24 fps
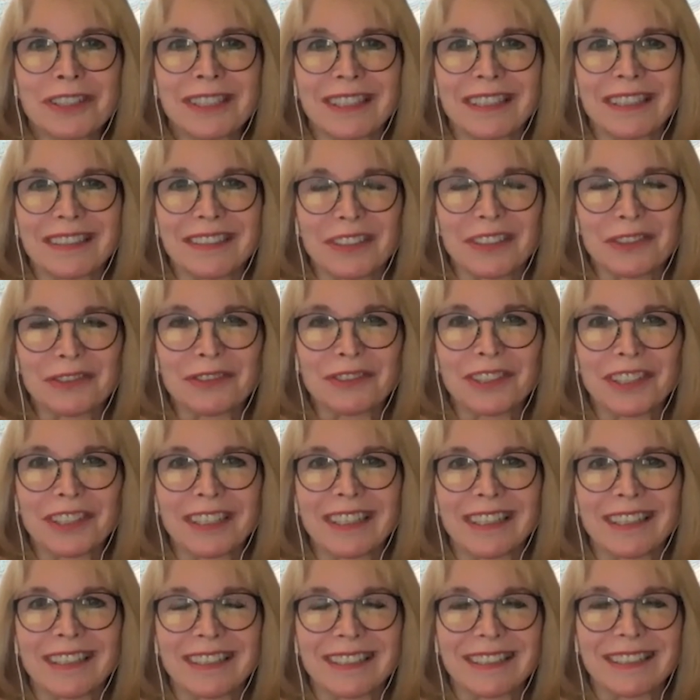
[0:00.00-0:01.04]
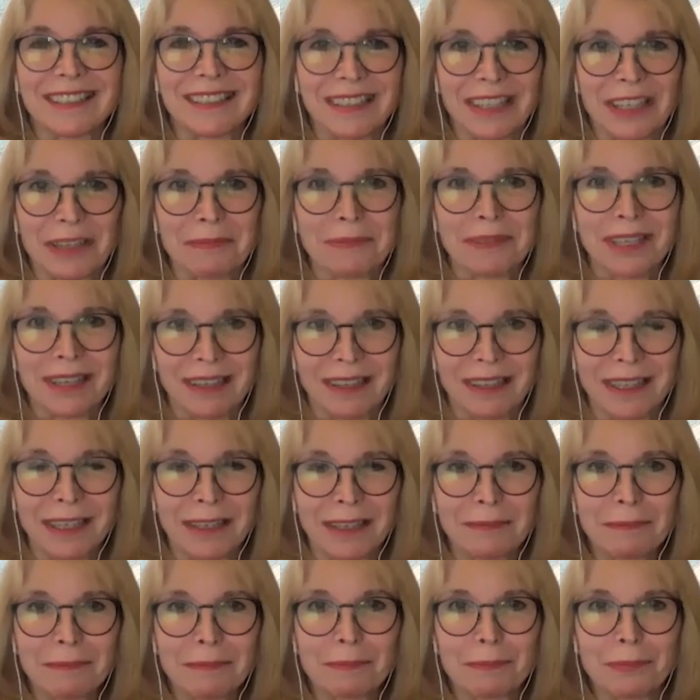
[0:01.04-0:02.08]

and different at the same time,